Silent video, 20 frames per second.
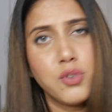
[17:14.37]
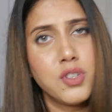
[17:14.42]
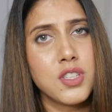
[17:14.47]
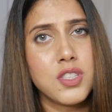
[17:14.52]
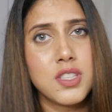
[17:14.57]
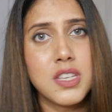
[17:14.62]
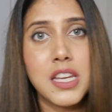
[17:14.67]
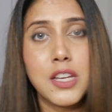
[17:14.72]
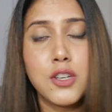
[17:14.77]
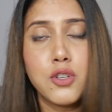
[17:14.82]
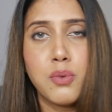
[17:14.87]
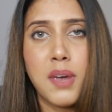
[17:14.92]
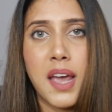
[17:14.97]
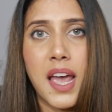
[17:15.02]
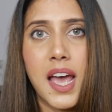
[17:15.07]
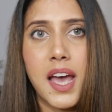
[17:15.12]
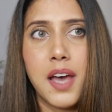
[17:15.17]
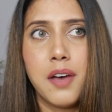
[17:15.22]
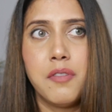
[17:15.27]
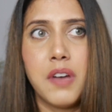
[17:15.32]
just need to
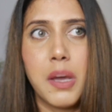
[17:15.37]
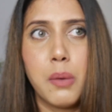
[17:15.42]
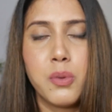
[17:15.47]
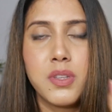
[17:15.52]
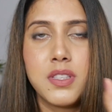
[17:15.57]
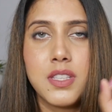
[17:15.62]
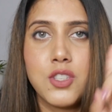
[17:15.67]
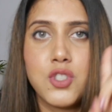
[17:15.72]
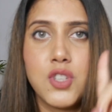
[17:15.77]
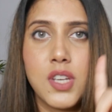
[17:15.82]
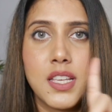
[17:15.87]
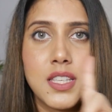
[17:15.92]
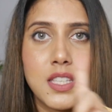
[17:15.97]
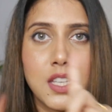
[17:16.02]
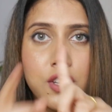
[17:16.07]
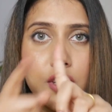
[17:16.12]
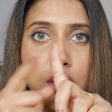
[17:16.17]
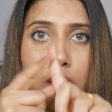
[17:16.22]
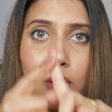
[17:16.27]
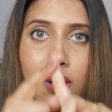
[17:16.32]
have, I would suggest, a
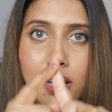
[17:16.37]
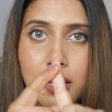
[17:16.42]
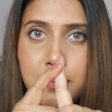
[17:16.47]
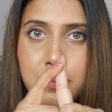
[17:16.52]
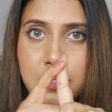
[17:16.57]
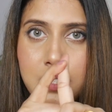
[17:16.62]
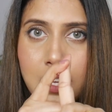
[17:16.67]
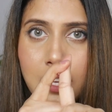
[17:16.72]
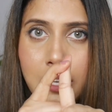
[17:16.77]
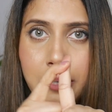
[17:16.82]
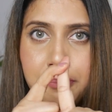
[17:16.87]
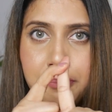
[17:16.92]
nude lipstick.